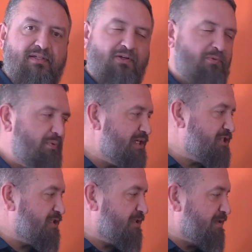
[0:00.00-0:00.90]
We
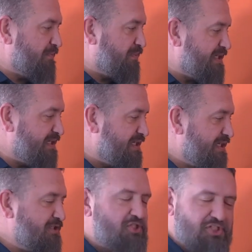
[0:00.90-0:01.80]
should be
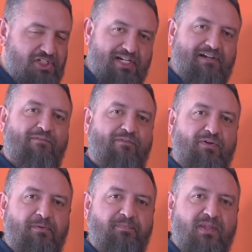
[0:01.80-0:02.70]

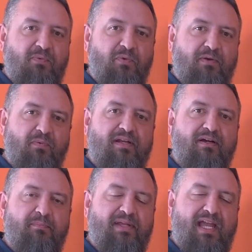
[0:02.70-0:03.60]
cheerful when we
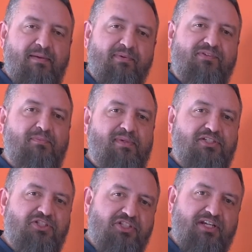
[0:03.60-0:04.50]
are able to be
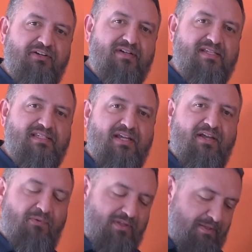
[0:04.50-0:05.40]
generous
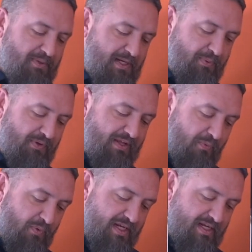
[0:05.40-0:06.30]
with the people that
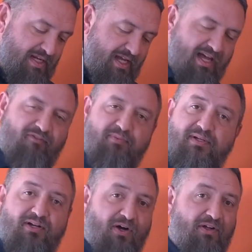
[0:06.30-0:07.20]
we have been
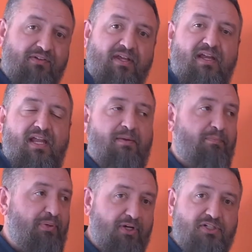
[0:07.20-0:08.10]
called and
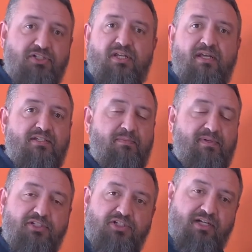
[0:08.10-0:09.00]
pushed to be
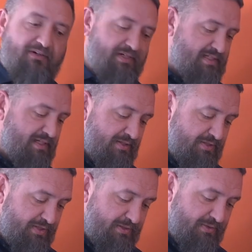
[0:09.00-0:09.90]
generous
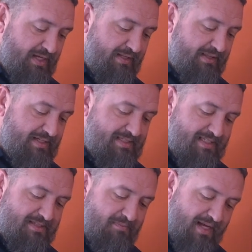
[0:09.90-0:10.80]
to. This
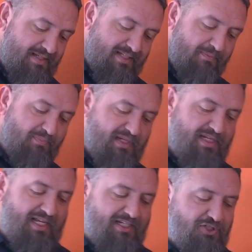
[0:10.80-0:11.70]
is meant to
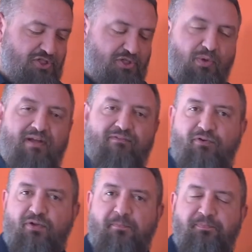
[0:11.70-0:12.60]
be a
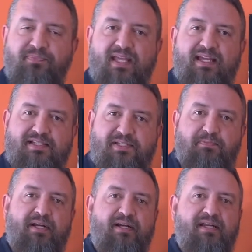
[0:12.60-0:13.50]
joyful
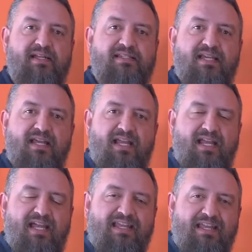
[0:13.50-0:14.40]
experience.
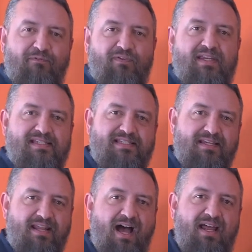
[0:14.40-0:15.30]
And if it is
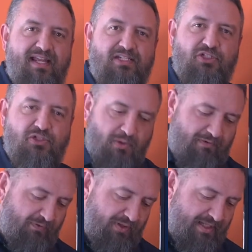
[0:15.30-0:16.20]
not a
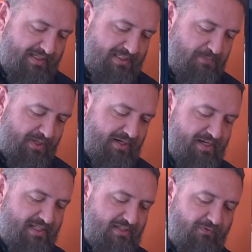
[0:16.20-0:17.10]
joyful
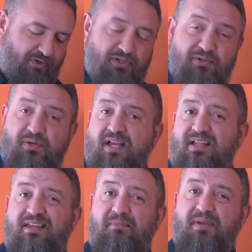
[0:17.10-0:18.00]
experience for you,
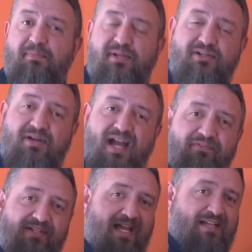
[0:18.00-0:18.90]
then maybe you
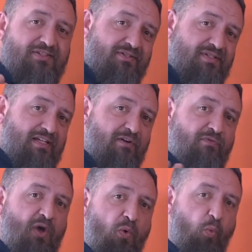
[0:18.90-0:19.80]
have to ask yourself,
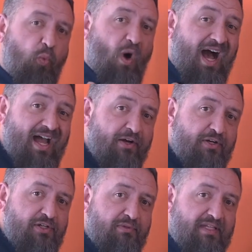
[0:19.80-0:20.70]
why are
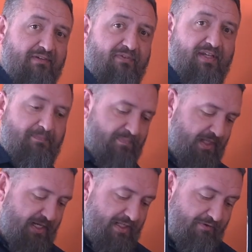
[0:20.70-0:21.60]
you giving
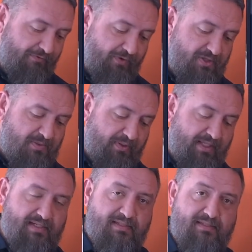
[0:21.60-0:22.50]
in the first
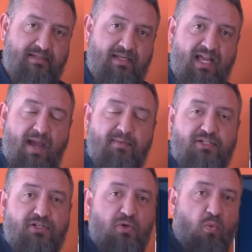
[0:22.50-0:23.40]
place? I mean,
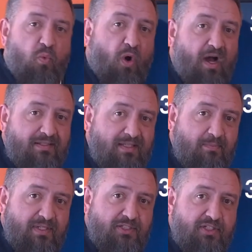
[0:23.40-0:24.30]
do you want to
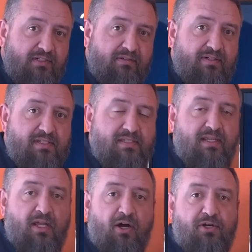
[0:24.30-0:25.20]
be generous?
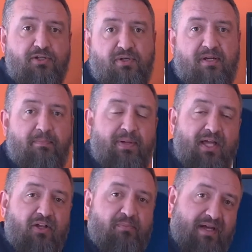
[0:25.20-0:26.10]
Are you
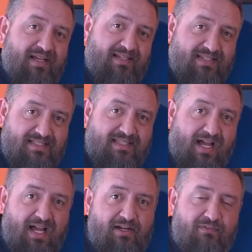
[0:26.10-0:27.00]
compelled by a
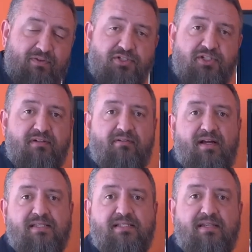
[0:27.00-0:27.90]
desire for
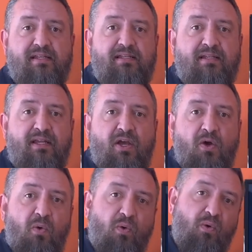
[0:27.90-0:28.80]
generosity?
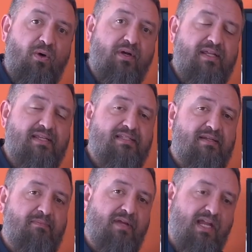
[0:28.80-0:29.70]
Or is
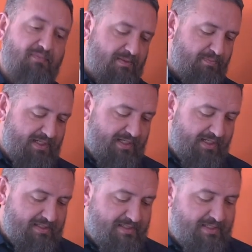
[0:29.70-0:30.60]
it maybe
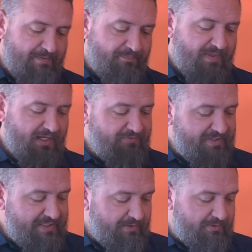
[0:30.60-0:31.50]
because of
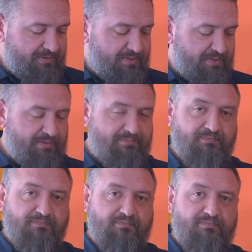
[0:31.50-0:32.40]
guilt?
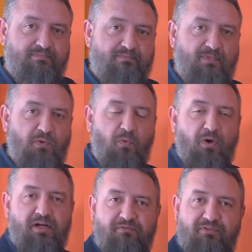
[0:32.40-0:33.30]

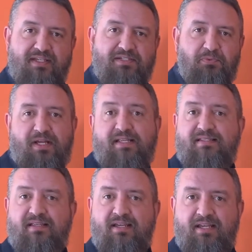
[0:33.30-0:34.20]
One of these
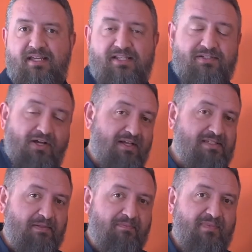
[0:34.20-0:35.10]
ways is
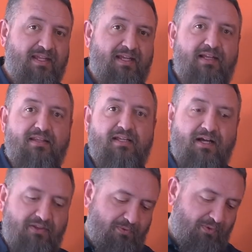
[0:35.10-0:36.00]
awesome and the
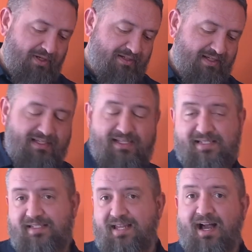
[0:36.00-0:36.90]
other one
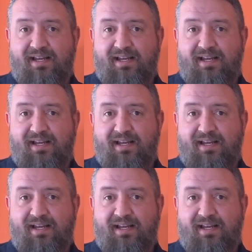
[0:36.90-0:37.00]
is not.